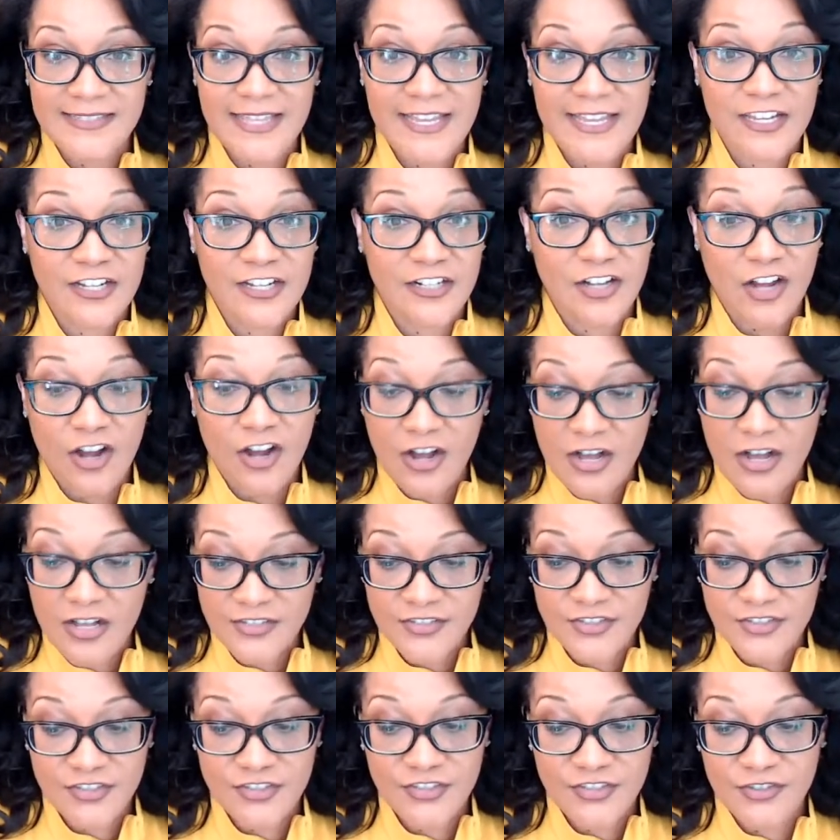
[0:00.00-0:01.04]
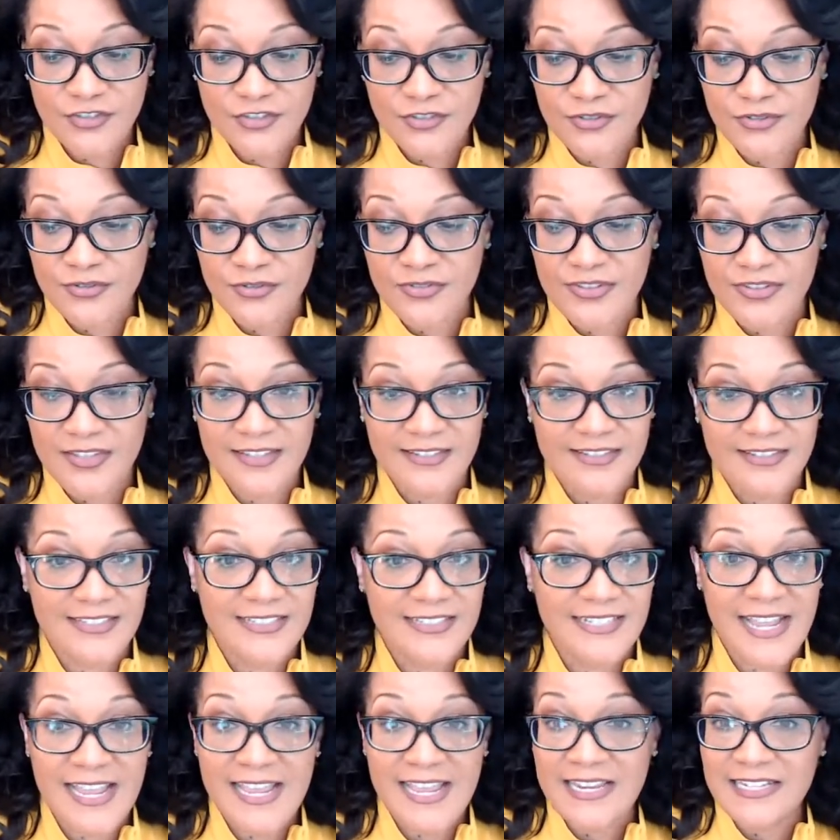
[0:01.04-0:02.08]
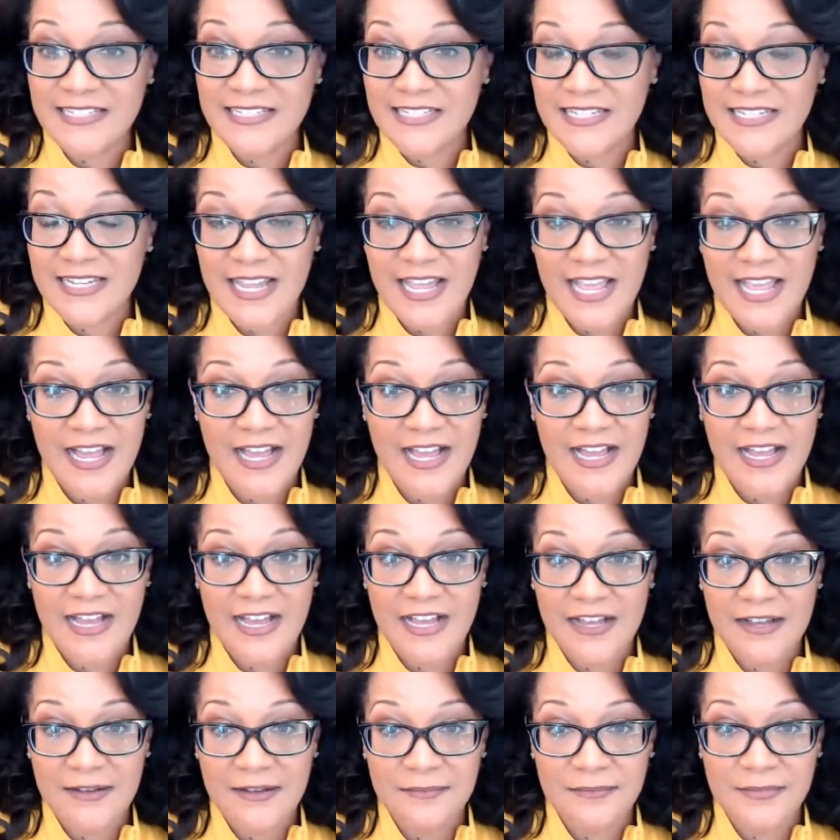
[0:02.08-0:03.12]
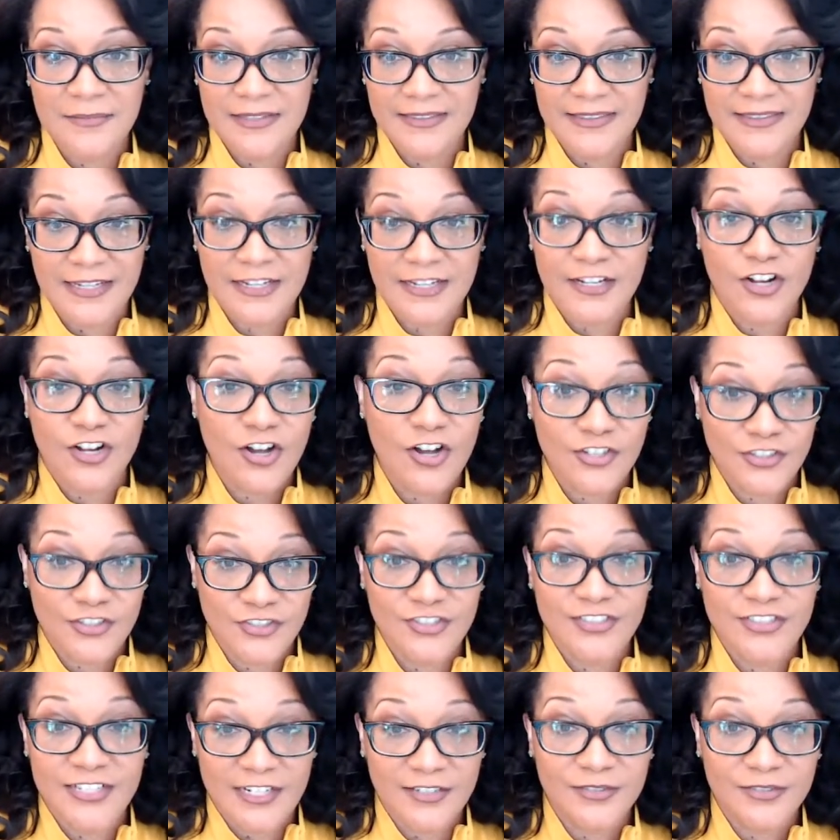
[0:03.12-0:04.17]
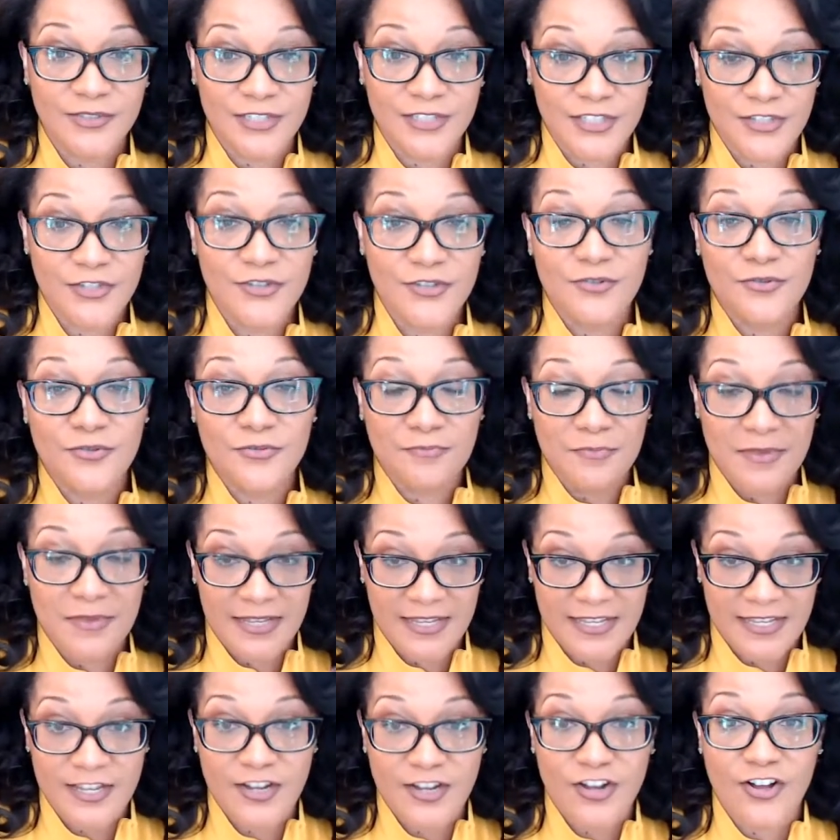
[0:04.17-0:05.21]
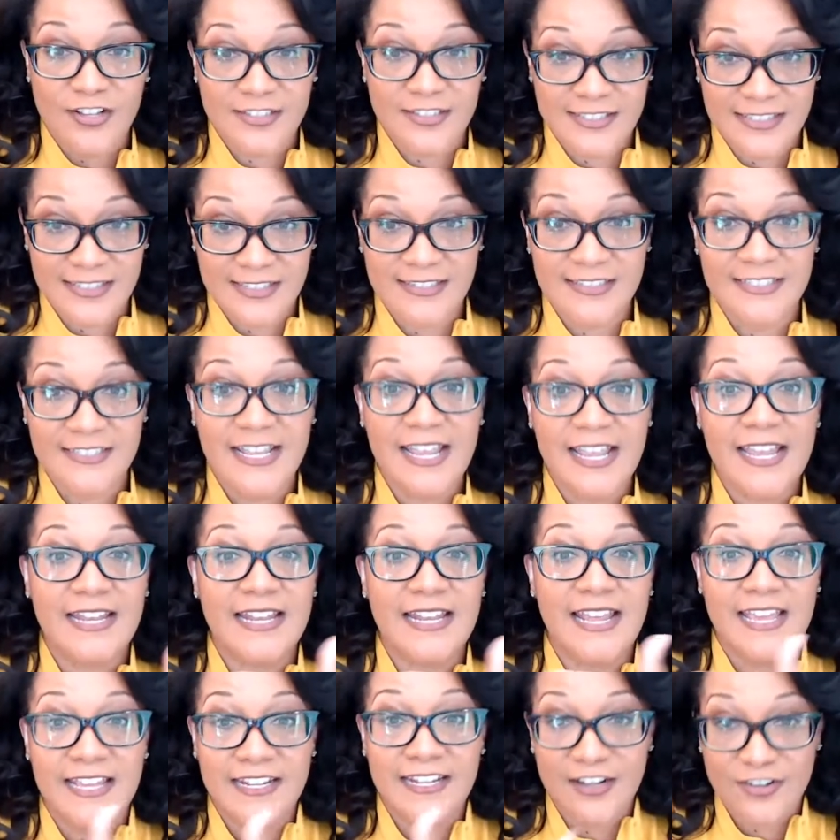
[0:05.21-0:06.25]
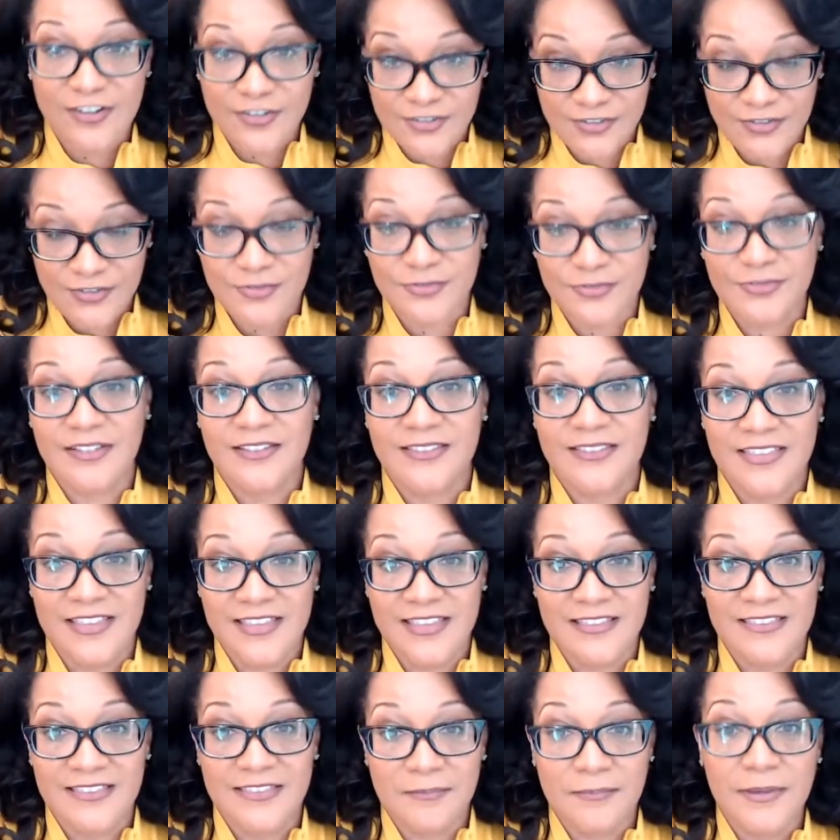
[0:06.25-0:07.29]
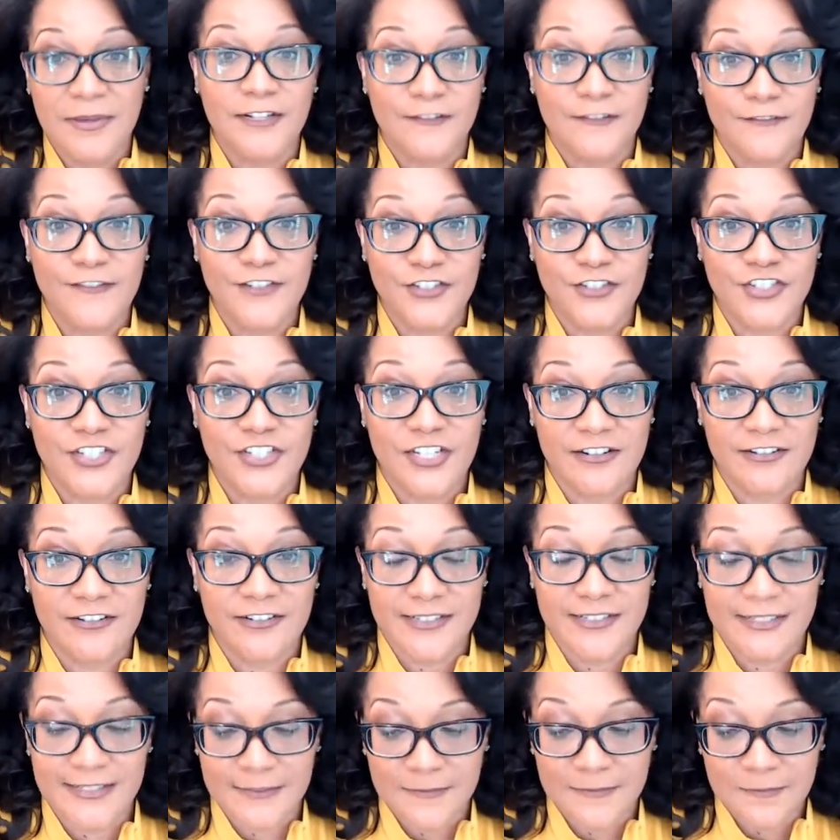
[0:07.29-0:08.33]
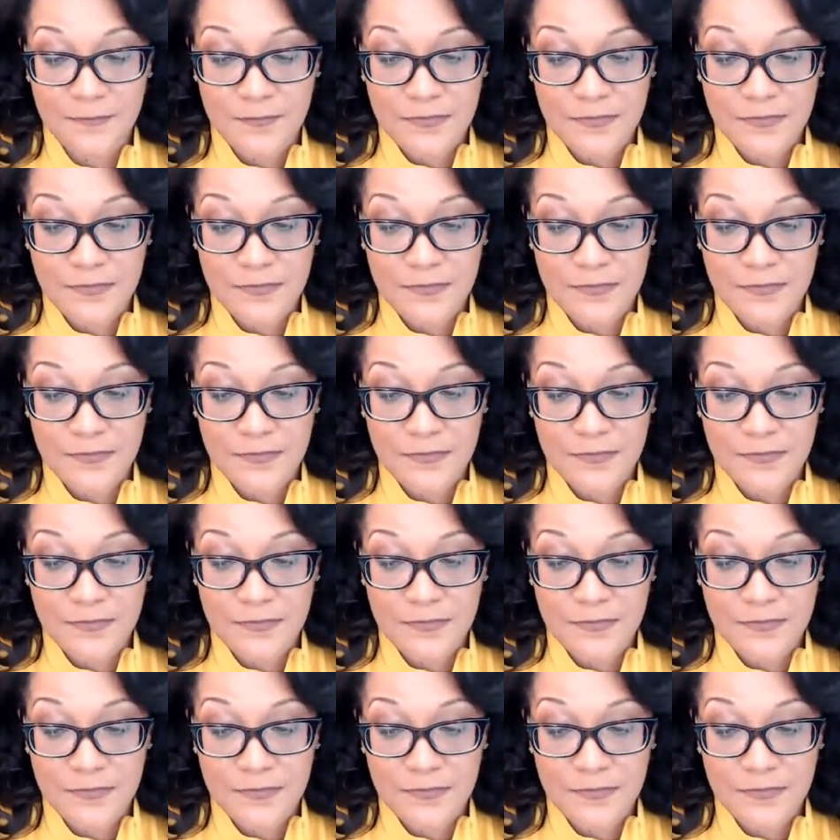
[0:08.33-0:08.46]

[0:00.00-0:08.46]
that could cost you the estate, that could cost not only you, it can cost the estate and also the beneficiaries.